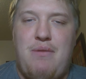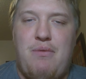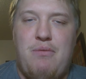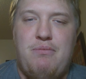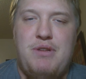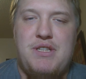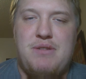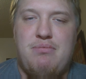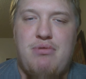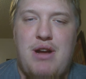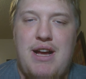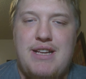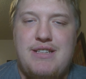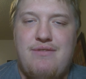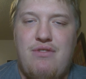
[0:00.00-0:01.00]
won't be
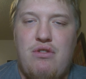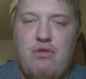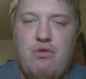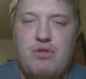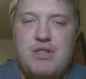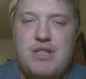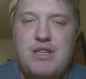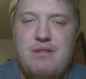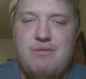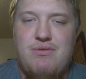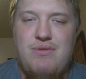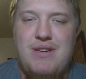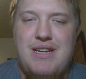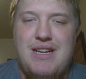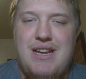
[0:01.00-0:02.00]
surprised if the Colts end up
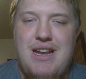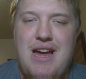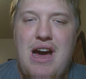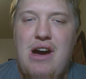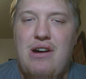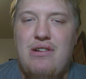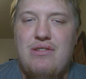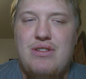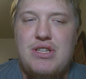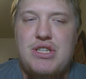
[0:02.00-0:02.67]
squeaking it out.